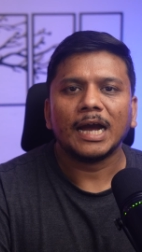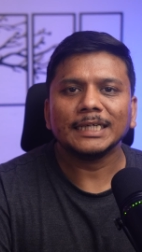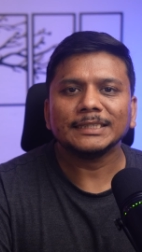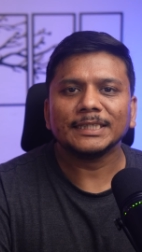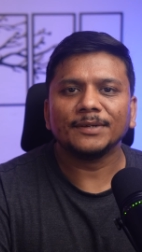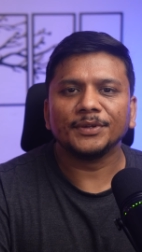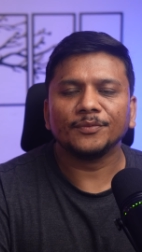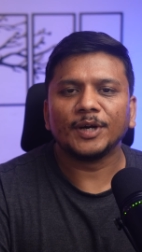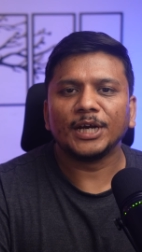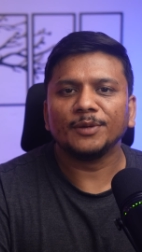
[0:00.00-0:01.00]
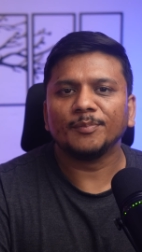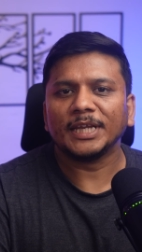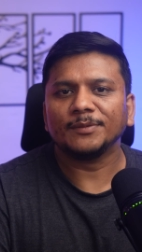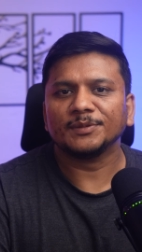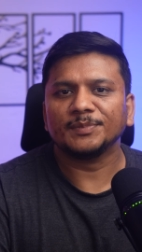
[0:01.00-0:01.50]
Hi there everyone, my
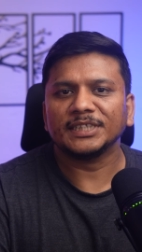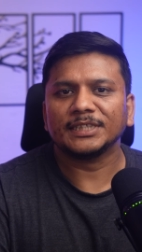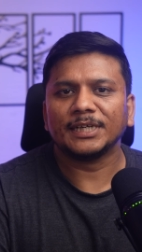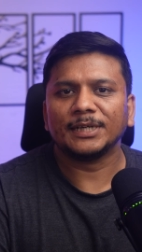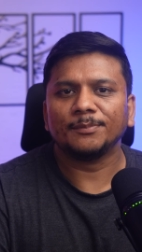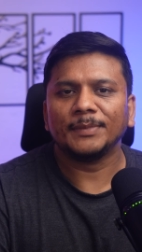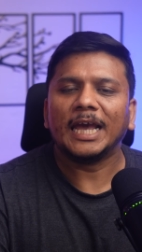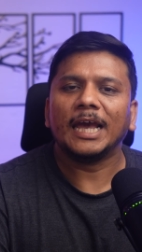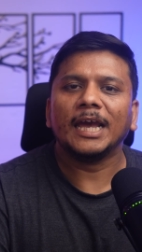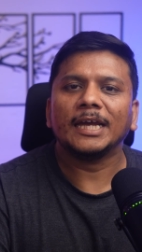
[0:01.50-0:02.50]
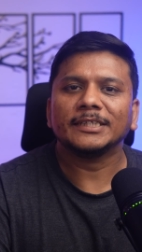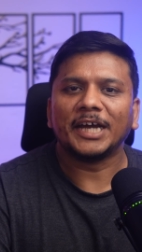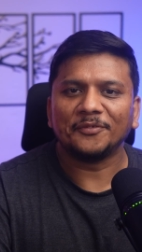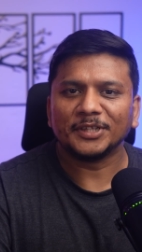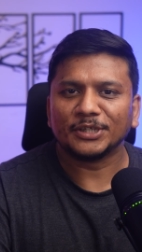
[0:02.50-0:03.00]
name is Preetam and
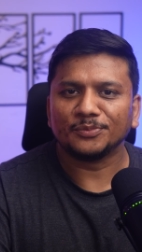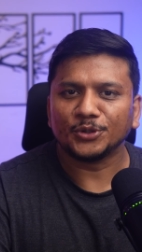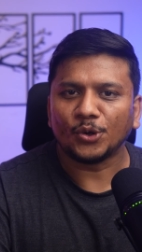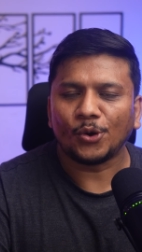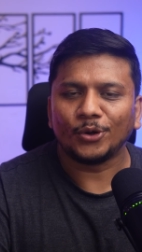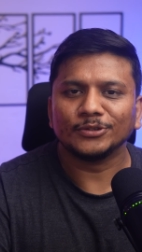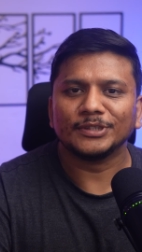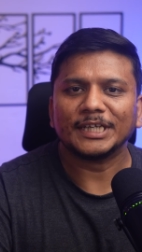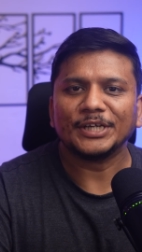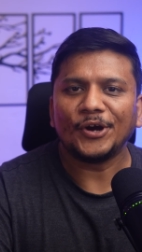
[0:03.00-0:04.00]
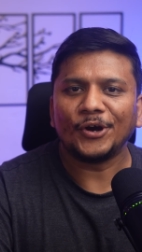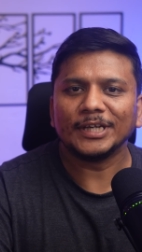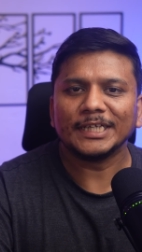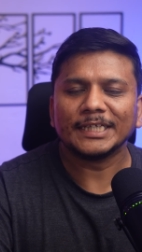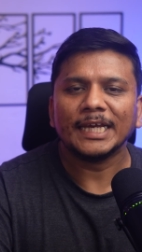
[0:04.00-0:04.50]
I welcome you all to
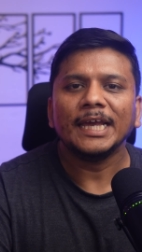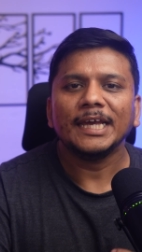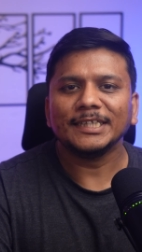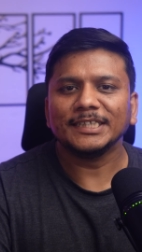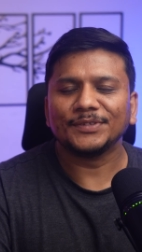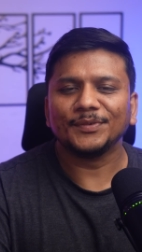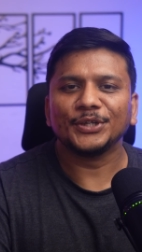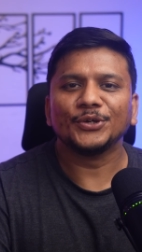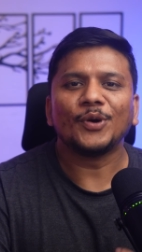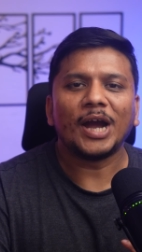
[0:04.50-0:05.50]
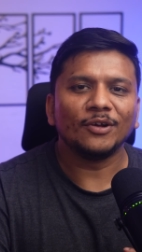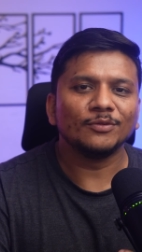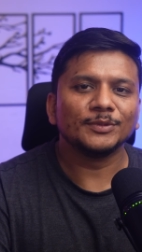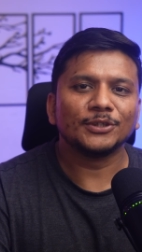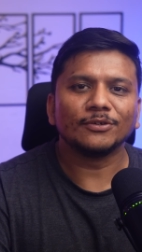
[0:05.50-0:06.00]
Technoholic. In this video, I
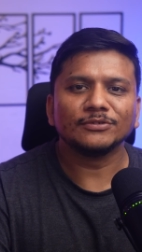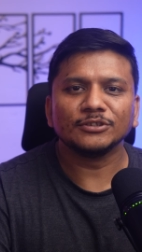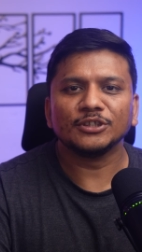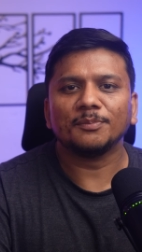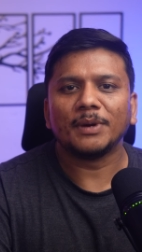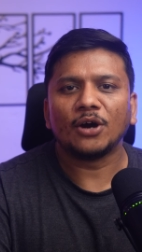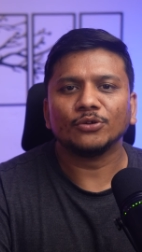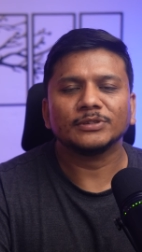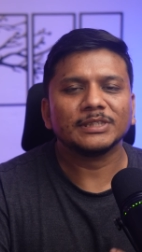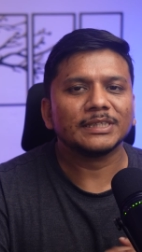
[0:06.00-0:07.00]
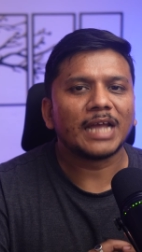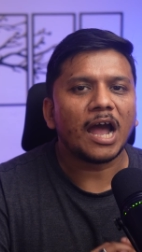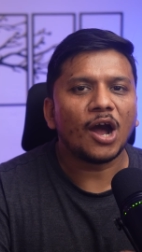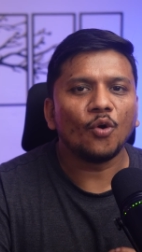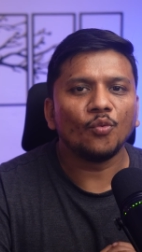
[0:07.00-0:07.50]
will be talking about
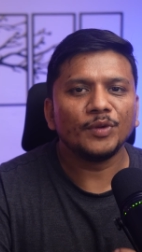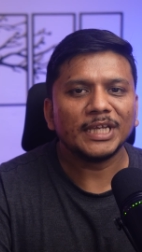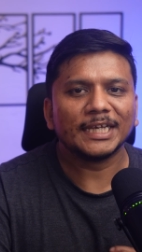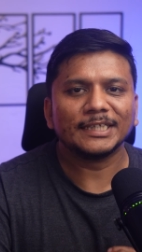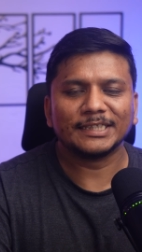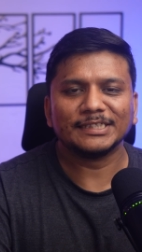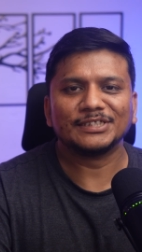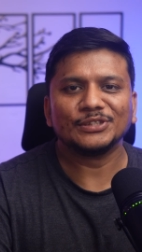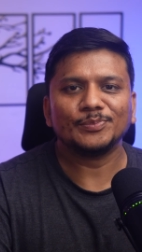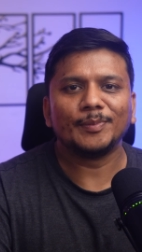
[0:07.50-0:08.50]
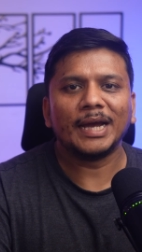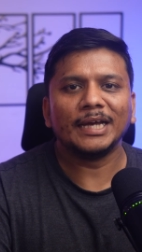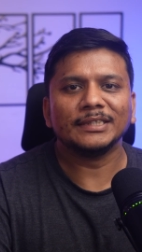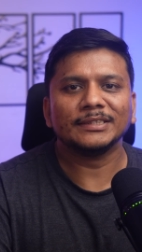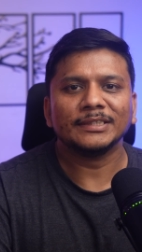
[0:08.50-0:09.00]
how we can
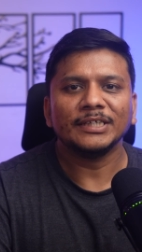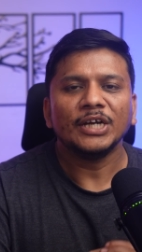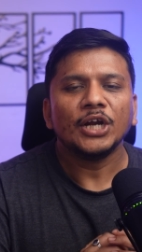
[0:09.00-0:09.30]
customize